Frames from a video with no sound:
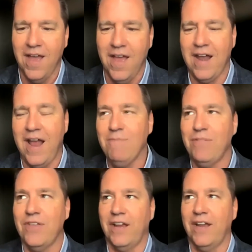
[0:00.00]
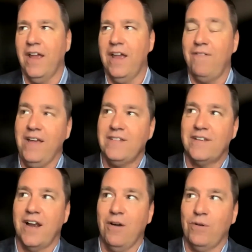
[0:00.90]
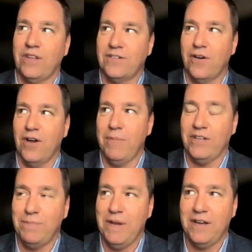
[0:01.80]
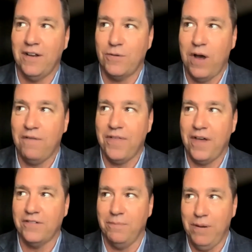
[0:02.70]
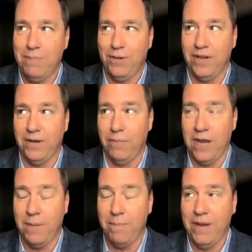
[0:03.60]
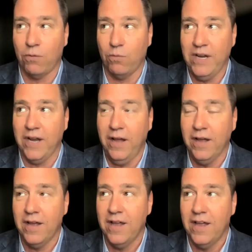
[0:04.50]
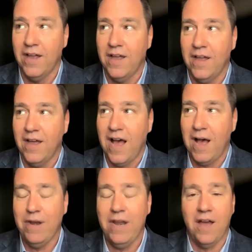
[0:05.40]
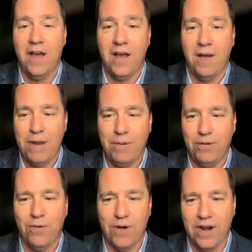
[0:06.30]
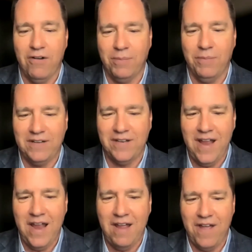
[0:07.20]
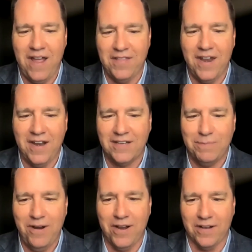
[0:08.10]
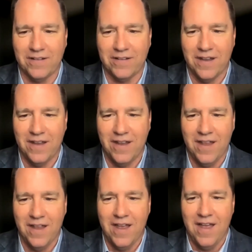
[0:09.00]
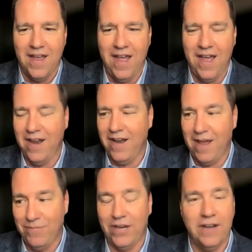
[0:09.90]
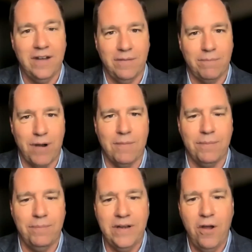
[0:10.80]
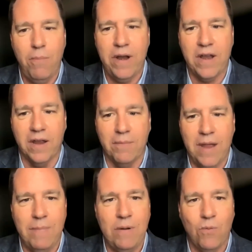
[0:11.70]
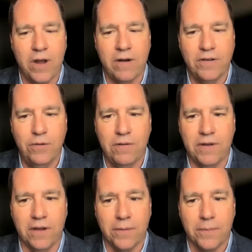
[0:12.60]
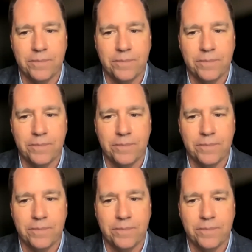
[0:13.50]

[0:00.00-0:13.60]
And I'm thinking, if I start with the story about speaking to 12,000 people in a big arena, how many people who are hearing me today have had that experience? And I'm thinking probably nobody, maybe 1 or 2 of you.